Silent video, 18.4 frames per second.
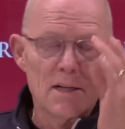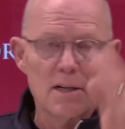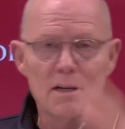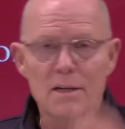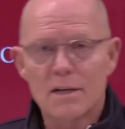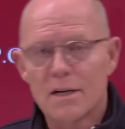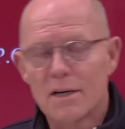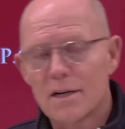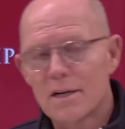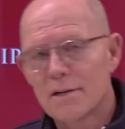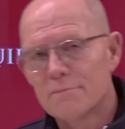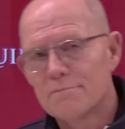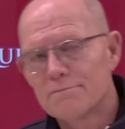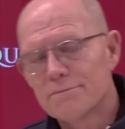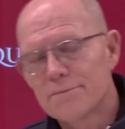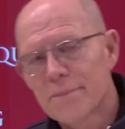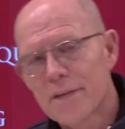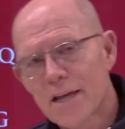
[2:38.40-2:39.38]

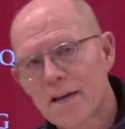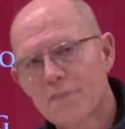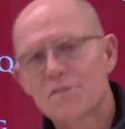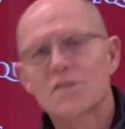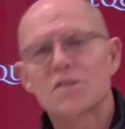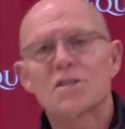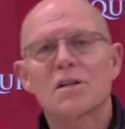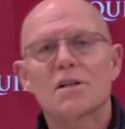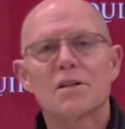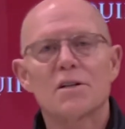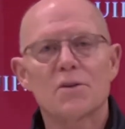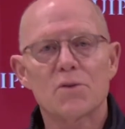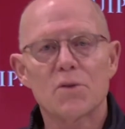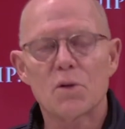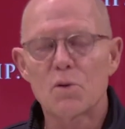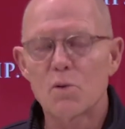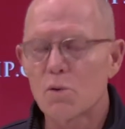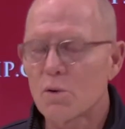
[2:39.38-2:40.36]
um, the heavens declare
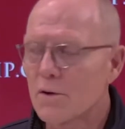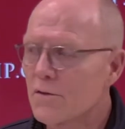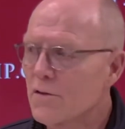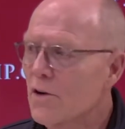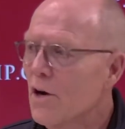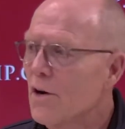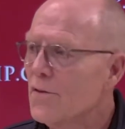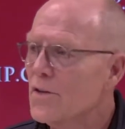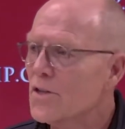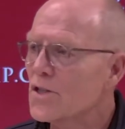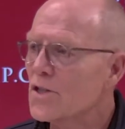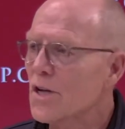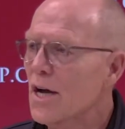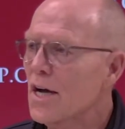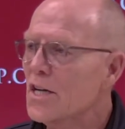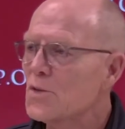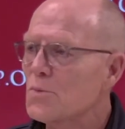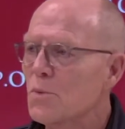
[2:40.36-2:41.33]
the glory of God. The
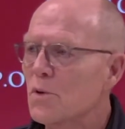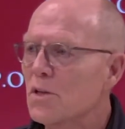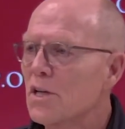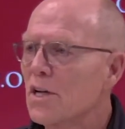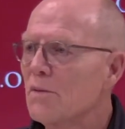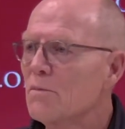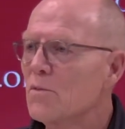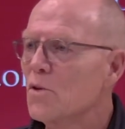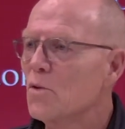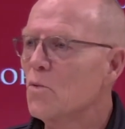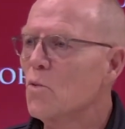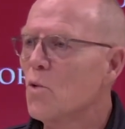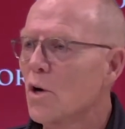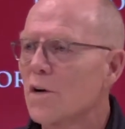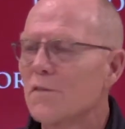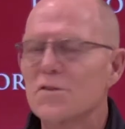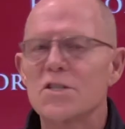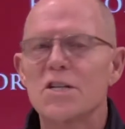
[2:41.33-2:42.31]
skies proclaim the
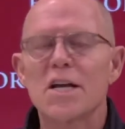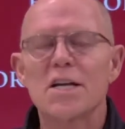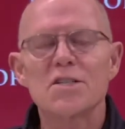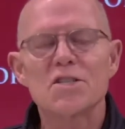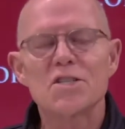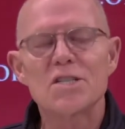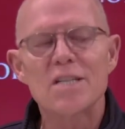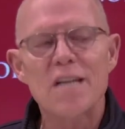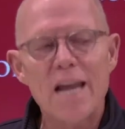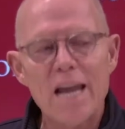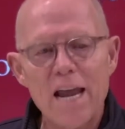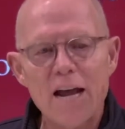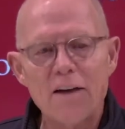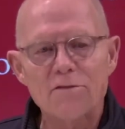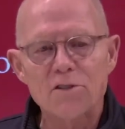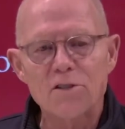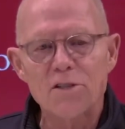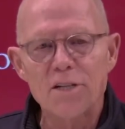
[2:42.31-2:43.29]
work of his hands. Day
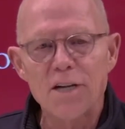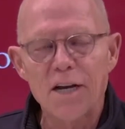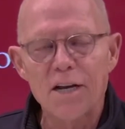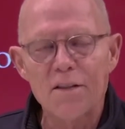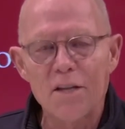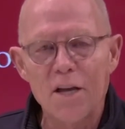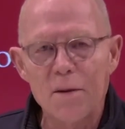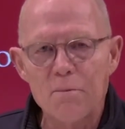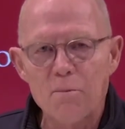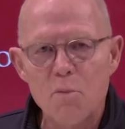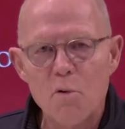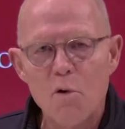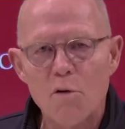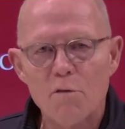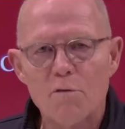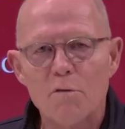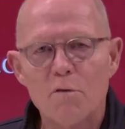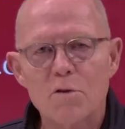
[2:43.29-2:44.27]
after day, they pour
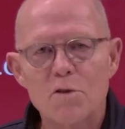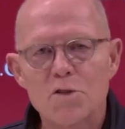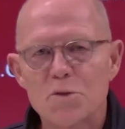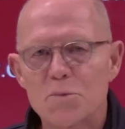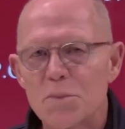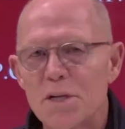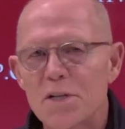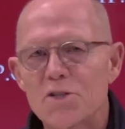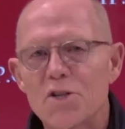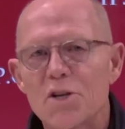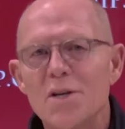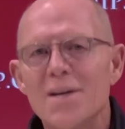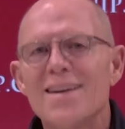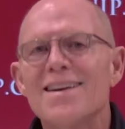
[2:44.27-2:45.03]
forth speech.